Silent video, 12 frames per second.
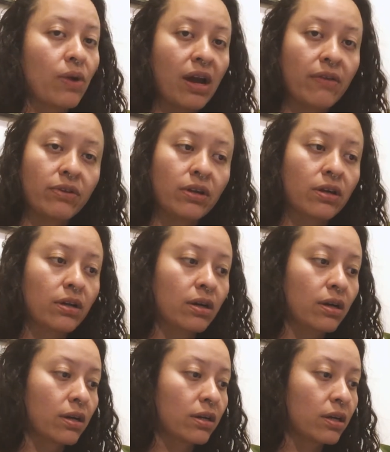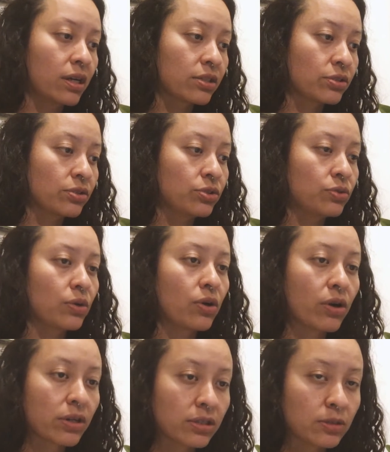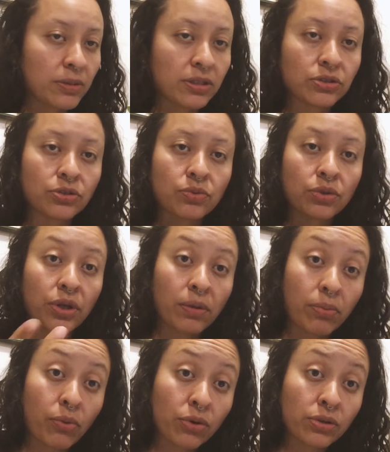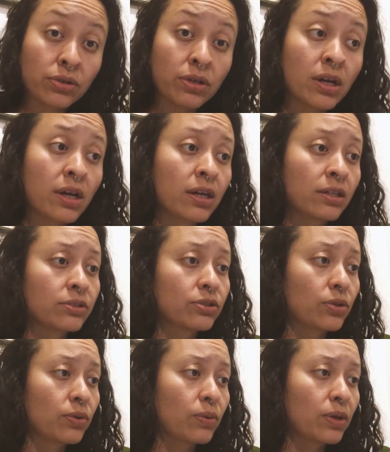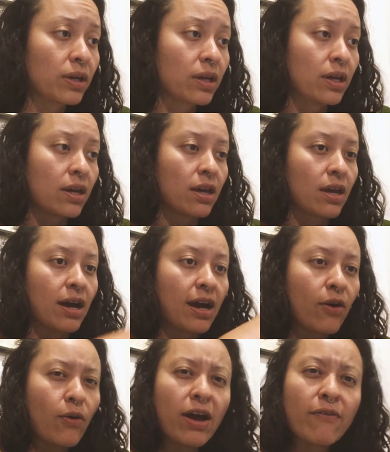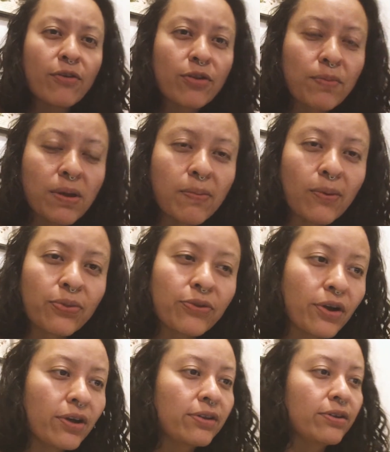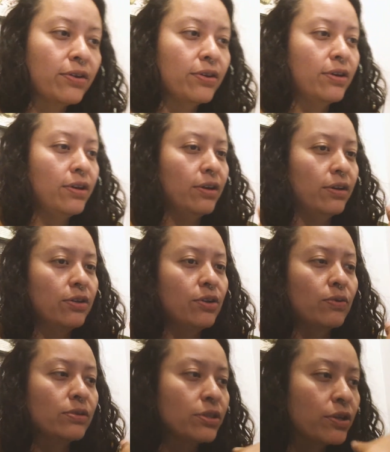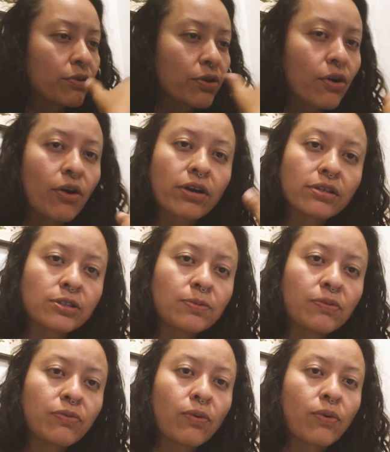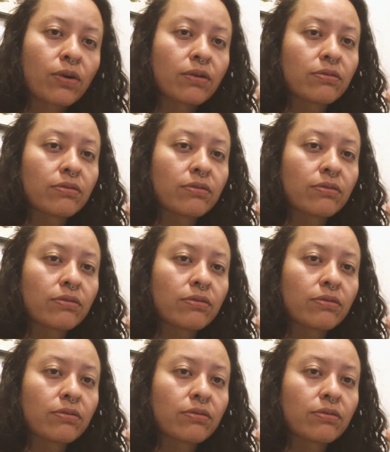Having a connection to a garden space is really important. So how have other people done, interior gardens before?